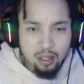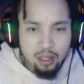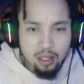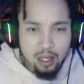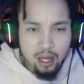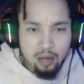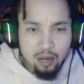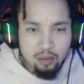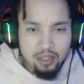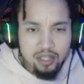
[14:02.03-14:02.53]

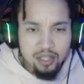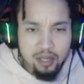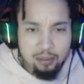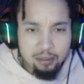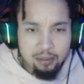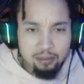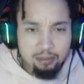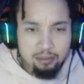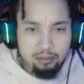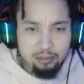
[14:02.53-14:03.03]
Hey, what's up?
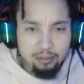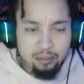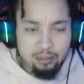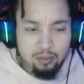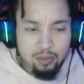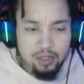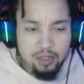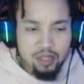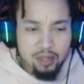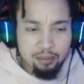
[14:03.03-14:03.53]

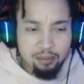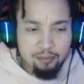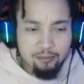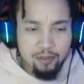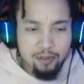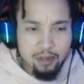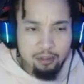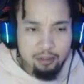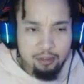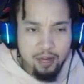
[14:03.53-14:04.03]
What's up,
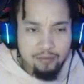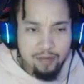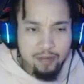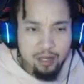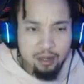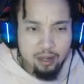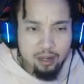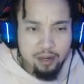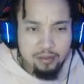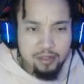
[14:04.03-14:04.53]
fellow my
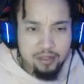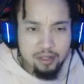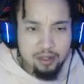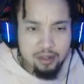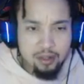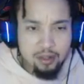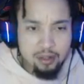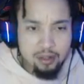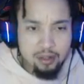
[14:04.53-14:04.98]
fellow officer?